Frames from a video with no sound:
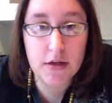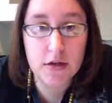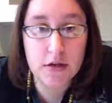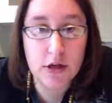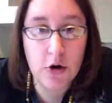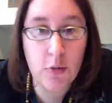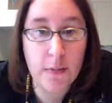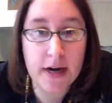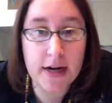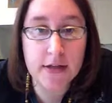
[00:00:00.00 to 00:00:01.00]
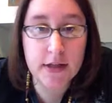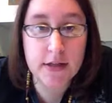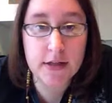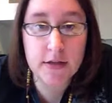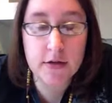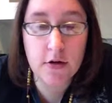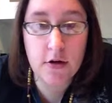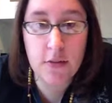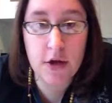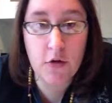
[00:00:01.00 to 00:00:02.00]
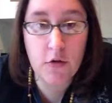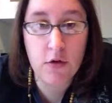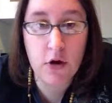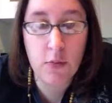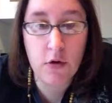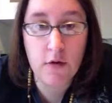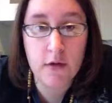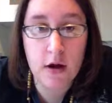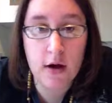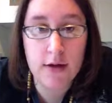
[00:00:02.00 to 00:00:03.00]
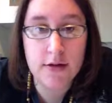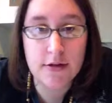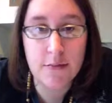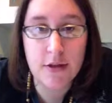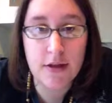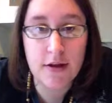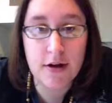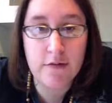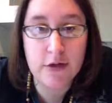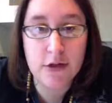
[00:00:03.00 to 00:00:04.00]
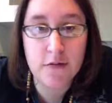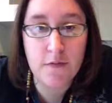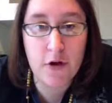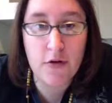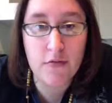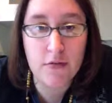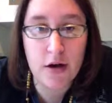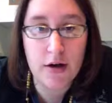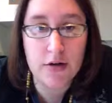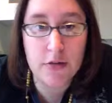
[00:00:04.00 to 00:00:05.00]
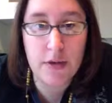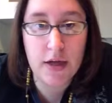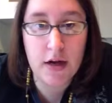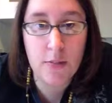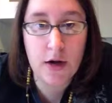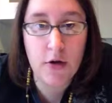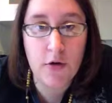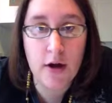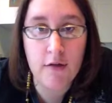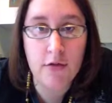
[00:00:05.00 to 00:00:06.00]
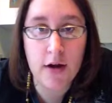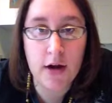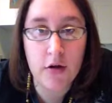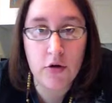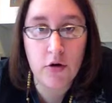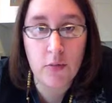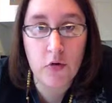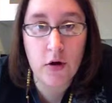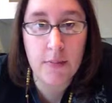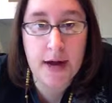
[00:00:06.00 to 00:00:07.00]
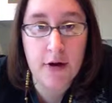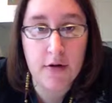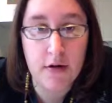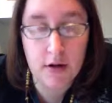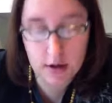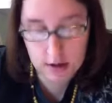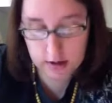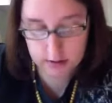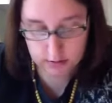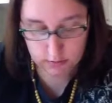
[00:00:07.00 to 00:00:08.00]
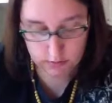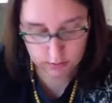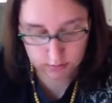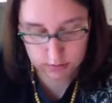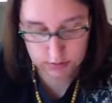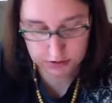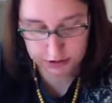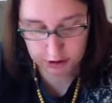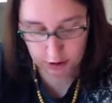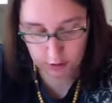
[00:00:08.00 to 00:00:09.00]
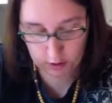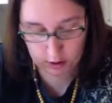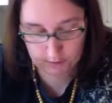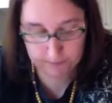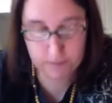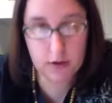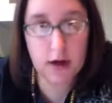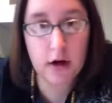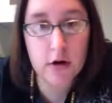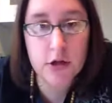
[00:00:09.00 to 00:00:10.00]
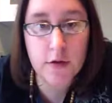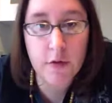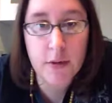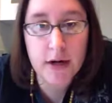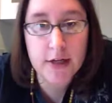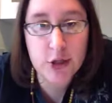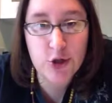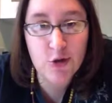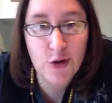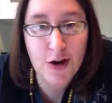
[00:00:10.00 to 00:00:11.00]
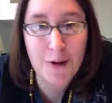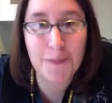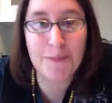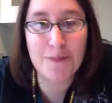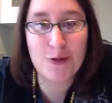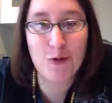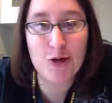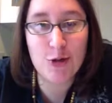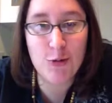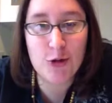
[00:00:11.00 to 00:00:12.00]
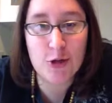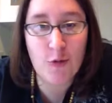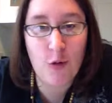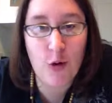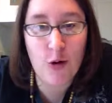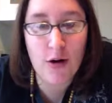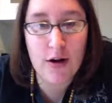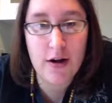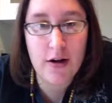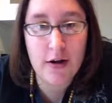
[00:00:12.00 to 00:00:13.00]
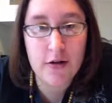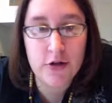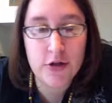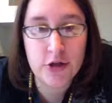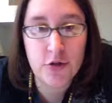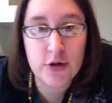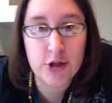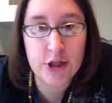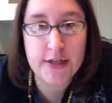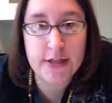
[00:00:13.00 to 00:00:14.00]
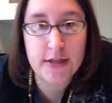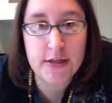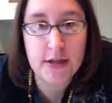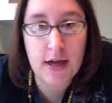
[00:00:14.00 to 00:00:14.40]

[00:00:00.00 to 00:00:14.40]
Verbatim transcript: So, my next lesson is going to be over the armor of God. It's something that I've just felt God speaking in my own life that I could learn more about. So um, I urge everybody to uh, to run towards the Lord and just trust Jesus.